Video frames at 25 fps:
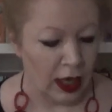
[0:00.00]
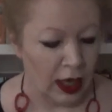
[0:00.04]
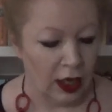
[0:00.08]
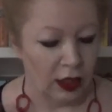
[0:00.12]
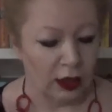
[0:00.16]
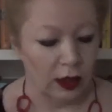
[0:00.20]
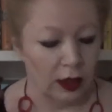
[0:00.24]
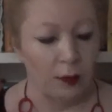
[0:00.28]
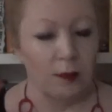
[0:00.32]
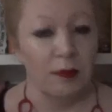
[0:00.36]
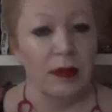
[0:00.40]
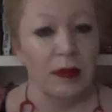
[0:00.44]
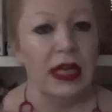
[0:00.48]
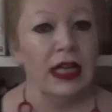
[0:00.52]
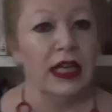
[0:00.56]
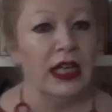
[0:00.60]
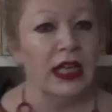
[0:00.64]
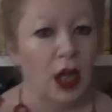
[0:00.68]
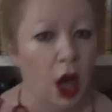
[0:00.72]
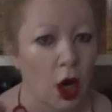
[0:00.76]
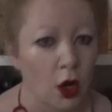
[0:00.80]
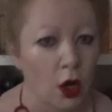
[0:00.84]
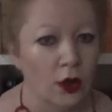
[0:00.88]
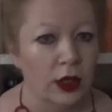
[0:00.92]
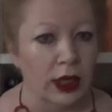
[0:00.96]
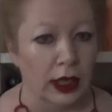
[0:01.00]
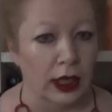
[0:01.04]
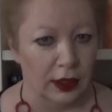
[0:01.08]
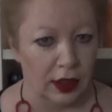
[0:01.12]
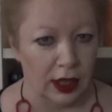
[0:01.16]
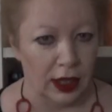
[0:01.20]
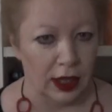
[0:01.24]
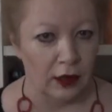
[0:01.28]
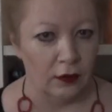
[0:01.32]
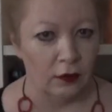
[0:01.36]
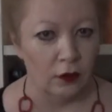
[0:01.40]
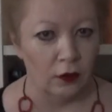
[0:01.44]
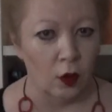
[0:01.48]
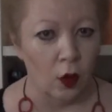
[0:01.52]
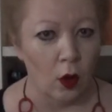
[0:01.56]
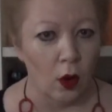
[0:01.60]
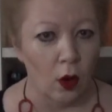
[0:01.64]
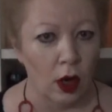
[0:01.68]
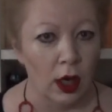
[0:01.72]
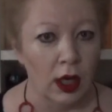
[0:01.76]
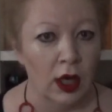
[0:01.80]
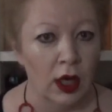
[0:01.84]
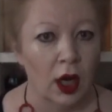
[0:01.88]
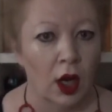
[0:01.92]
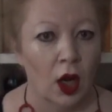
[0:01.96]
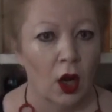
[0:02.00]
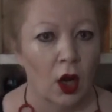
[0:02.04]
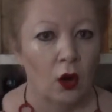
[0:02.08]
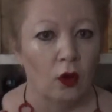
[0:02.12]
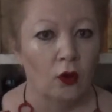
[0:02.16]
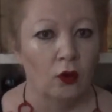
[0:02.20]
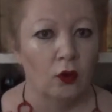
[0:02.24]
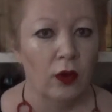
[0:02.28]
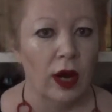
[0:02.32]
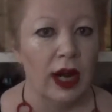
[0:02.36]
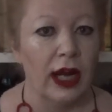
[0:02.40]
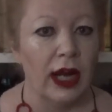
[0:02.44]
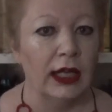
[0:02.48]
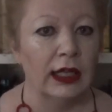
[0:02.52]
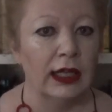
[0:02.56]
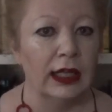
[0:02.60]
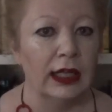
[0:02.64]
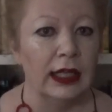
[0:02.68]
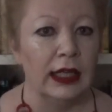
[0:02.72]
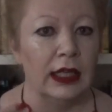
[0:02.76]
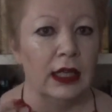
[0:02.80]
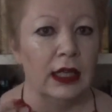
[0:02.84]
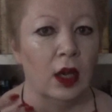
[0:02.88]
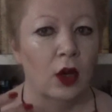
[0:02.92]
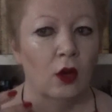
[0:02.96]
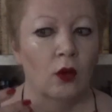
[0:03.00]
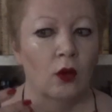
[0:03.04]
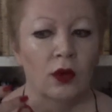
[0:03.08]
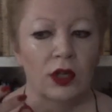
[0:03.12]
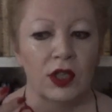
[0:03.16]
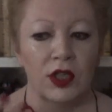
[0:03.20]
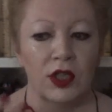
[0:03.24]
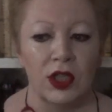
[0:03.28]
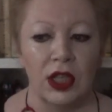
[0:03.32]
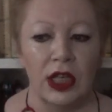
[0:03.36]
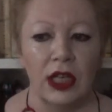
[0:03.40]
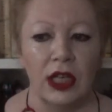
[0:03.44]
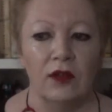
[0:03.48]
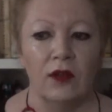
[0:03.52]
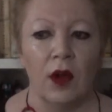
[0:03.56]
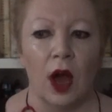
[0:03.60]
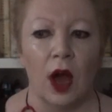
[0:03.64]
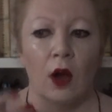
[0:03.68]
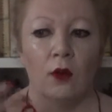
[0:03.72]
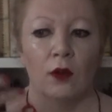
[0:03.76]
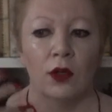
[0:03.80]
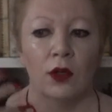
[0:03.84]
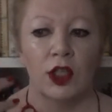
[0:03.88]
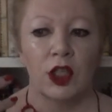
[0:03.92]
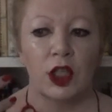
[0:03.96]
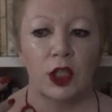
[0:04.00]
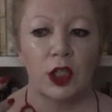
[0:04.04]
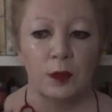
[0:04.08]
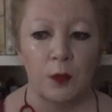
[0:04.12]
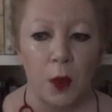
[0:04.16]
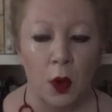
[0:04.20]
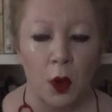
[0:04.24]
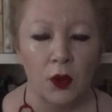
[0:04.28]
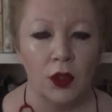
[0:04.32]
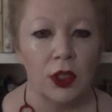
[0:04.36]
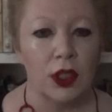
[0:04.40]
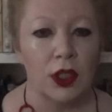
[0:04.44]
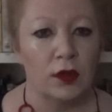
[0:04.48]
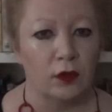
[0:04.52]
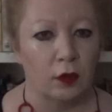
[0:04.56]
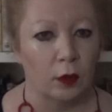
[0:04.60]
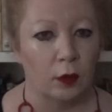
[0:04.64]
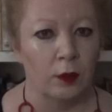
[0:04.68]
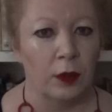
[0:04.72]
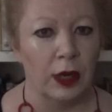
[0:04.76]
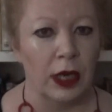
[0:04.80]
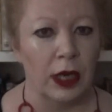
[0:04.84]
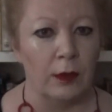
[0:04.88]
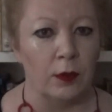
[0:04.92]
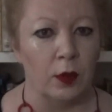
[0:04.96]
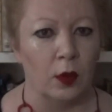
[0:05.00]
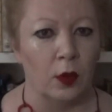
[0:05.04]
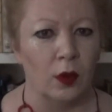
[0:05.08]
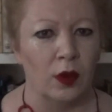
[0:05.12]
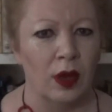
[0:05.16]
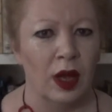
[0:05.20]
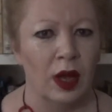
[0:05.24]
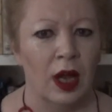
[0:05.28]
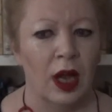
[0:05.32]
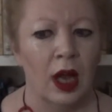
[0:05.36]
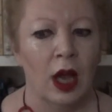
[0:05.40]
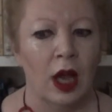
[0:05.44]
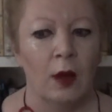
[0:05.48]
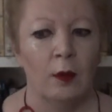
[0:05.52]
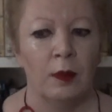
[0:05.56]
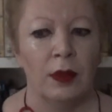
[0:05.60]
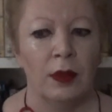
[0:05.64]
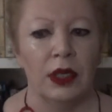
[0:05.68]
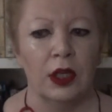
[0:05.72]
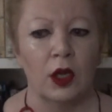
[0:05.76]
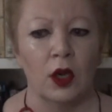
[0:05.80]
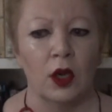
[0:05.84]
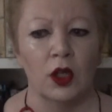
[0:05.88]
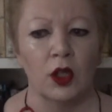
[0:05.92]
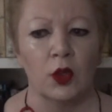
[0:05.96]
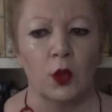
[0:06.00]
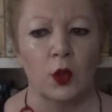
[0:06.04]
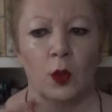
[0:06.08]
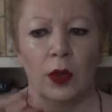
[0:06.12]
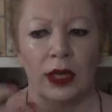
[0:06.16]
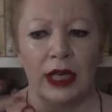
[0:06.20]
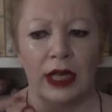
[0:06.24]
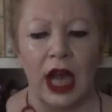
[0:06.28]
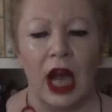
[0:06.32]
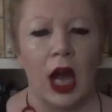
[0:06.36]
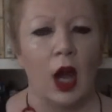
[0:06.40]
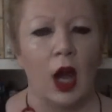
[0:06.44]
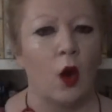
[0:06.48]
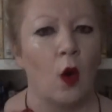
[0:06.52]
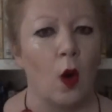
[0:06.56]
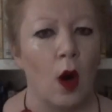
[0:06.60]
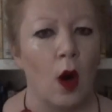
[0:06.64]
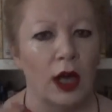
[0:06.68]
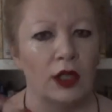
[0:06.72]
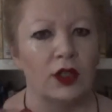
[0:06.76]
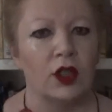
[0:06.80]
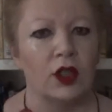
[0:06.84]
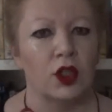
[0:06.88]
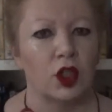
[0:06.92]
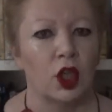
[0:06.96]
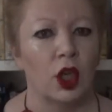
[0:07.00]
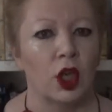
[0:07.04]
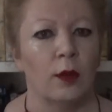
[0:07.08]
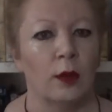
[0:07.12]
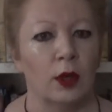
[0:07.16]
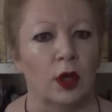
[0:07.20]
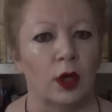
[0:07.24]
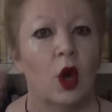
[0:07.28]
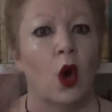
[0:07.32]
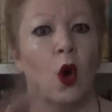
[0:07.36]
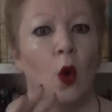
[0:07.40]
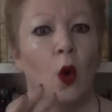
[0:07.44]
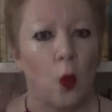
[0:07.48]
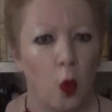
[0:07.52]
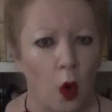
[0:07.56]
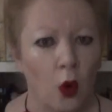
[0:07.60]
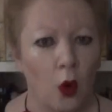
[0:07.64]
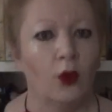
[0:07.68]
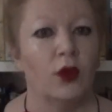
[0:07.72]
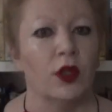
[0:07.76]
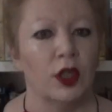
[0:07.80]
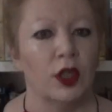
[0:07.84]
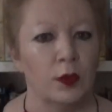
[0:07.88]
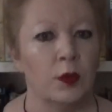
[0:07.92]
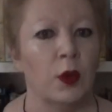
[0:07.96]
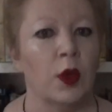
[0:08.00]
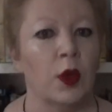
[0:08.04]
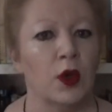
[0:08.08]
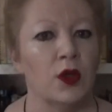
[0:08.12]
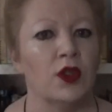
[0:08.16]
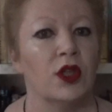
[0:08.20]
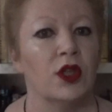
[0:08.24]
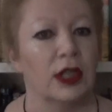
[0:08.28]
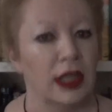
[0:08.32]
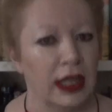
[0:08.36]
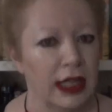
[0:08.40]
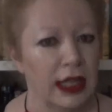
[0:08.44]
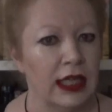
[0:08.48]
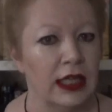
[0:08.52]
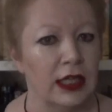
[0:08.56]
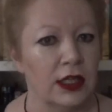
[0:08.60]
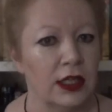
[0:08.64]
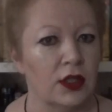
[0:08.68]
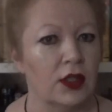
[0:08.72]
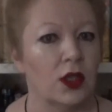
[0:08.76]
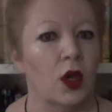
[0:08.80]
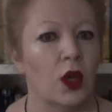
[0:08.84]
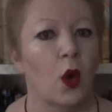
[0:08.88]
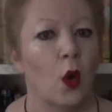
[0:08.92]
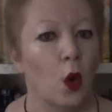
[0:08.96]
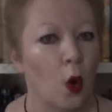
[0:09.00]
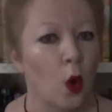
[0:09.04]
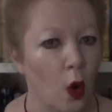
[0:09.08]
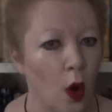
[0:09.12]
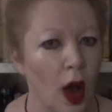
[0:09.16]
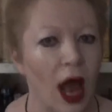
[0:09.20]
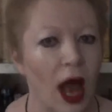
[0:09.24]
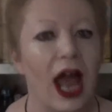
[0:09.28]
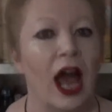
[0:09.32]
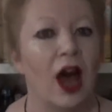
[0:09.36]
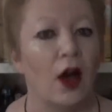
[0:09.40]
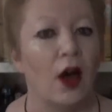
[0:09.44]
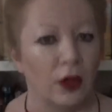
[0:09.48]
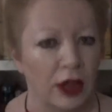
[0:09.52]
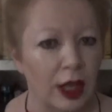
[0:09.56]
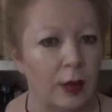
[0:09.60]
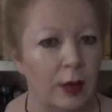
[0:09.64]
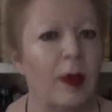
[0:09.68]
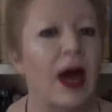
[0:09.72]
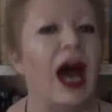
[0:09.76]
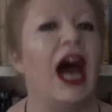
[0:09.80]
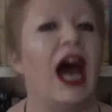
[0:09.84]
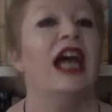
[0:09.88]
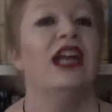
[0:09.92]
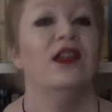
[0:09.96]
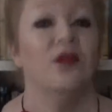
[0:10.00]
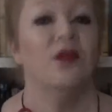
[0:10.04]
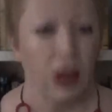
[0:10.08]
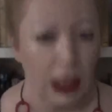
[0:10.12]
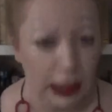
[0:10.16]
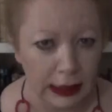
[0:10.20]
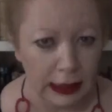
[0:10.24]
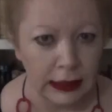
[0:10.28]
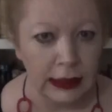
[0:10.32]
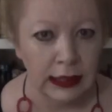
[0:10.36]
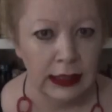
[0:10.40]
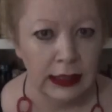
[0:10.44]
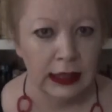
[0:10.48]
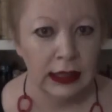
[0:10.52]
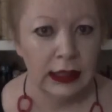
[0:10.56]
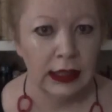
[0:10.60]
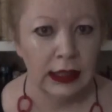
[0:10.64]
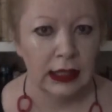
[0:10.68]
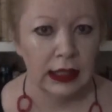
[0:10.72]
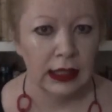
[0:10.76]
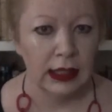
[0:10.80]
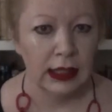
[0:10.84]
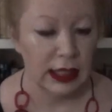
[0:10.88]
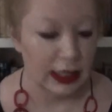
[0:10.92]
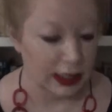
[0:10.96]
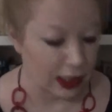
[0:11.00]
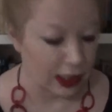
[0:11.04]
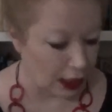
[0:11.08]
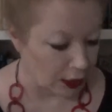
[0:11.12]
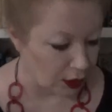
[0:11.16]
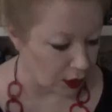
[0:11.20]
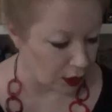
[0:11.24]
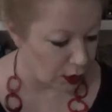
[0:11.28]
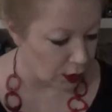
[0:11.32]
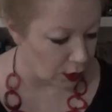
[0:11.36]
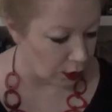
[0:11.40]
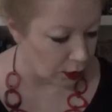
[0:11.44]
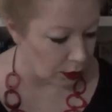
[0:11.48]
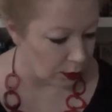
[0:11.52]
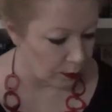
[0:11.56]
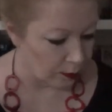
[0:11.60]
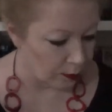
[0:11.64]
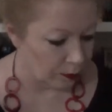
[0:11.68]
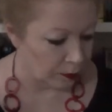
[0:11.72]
The mediocre, therefore, rarely receive a response from people because we can't quite determine what this person is or how their behaviour is understood.